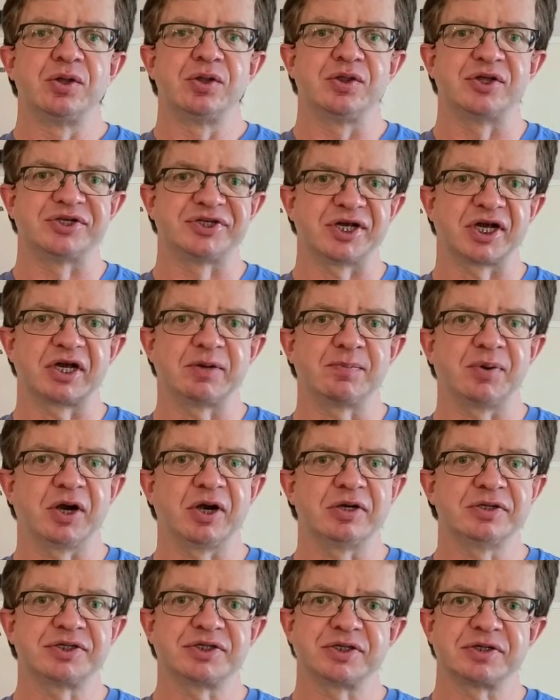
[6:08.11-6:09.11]
The second
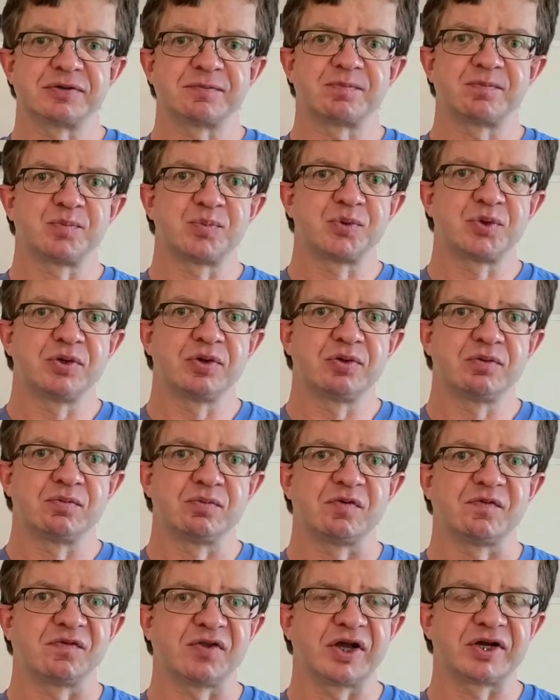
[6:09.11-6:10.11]
part,
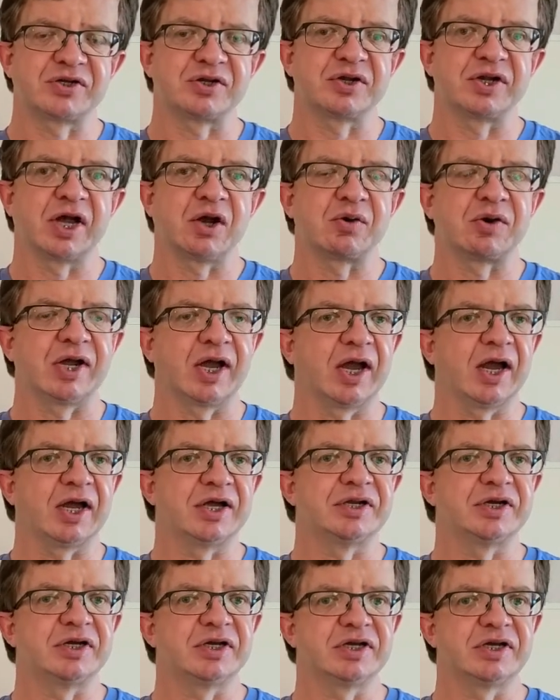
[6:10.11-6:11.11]
reflect on how
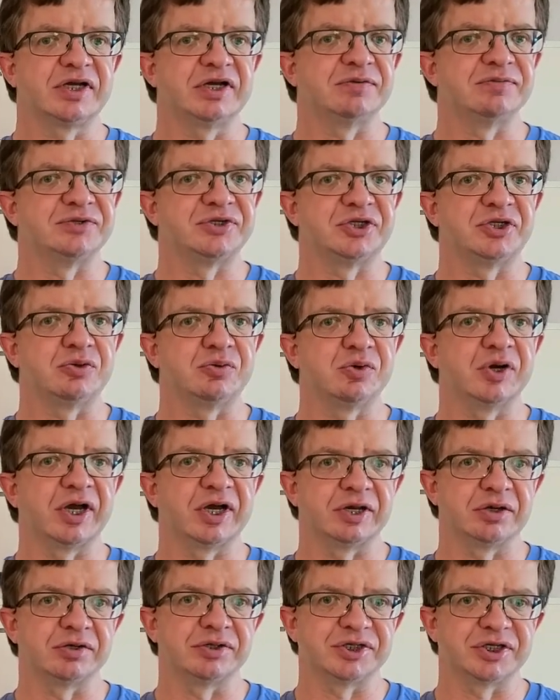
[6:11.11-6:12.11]
God gives you
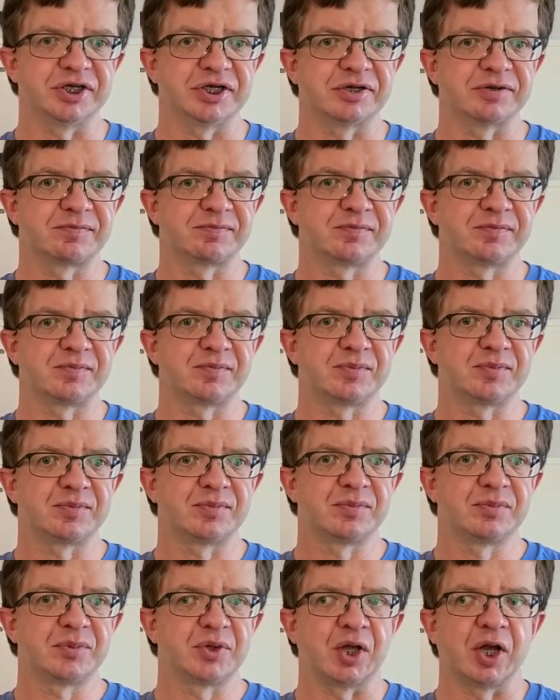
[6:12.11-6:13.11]
energy.
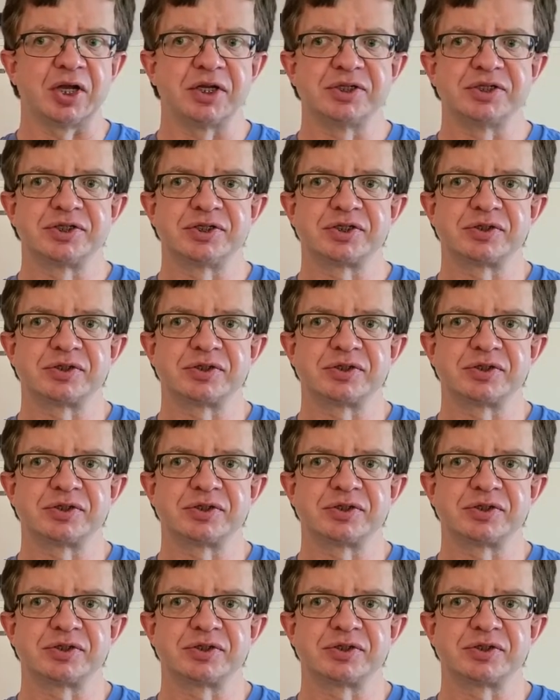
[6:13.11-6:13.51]
And,